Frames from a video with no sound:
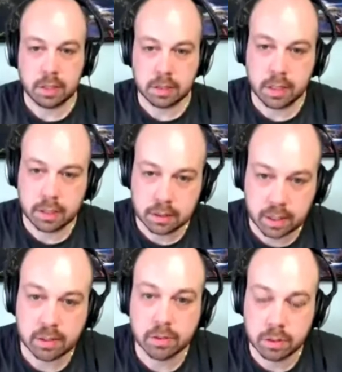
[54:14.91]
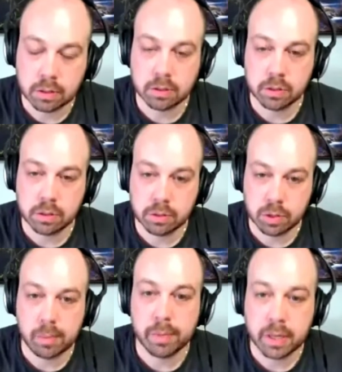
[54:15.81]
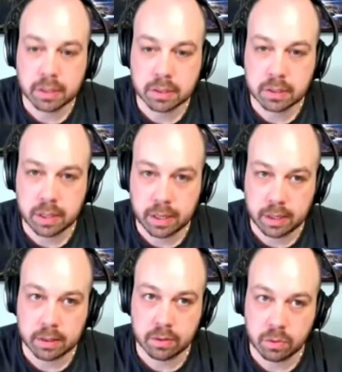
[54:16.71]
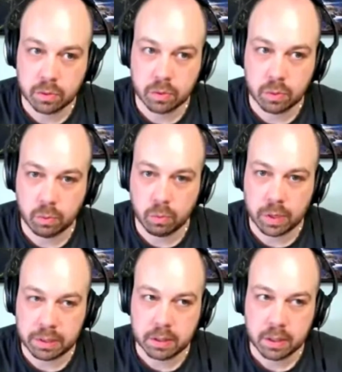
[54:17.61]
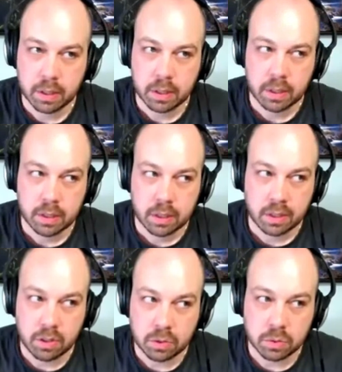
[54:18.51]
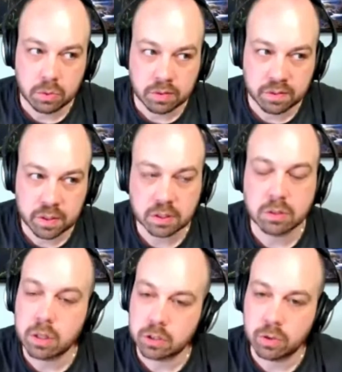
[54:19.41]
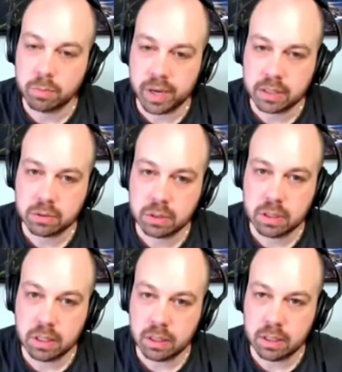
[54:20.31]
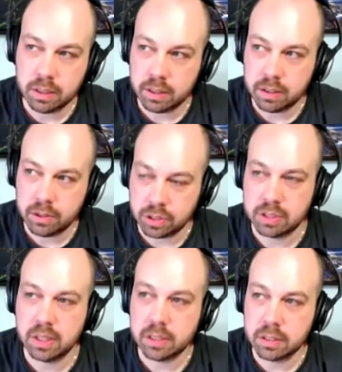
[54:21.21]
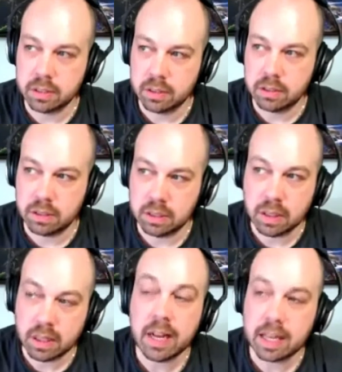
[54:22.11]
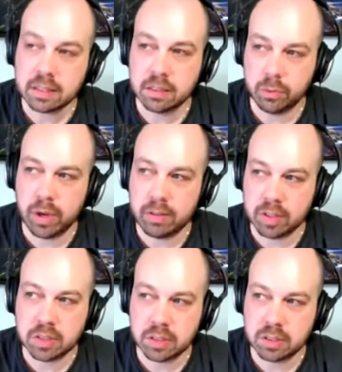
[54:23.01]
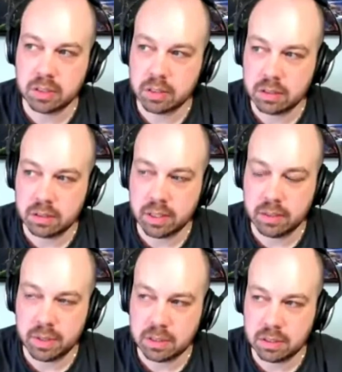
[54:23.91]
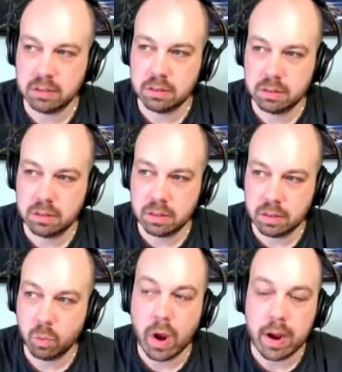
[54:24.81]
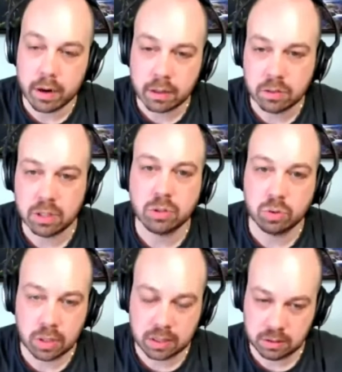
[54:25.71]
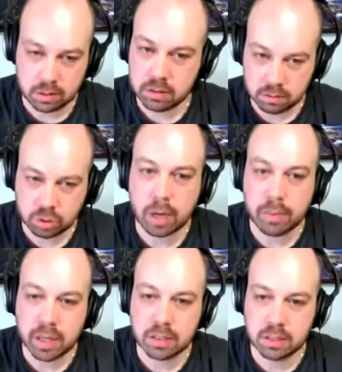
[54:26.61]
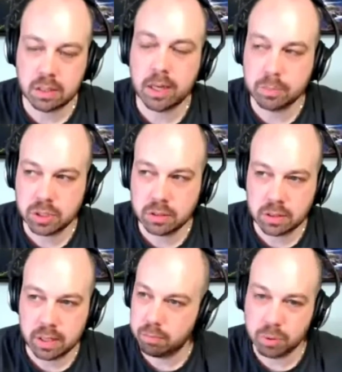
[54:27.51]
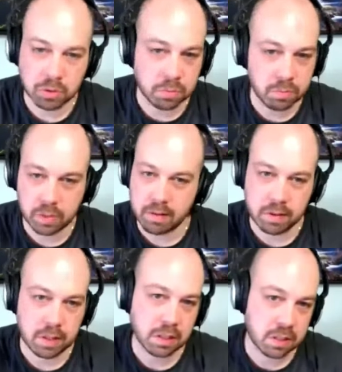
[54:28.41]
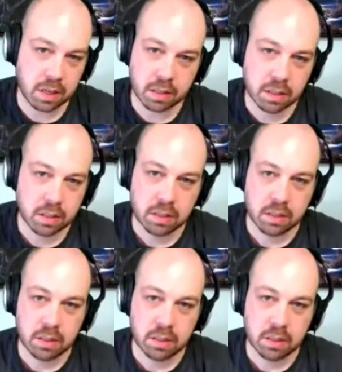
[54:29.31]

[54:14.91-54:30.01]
thing is I download and install Dropbox. And when you first launch 1Password, you can tell it, it, it asks if you have an existing database and where, and you say, and it, Dropbox is an option, and boom, everything's there.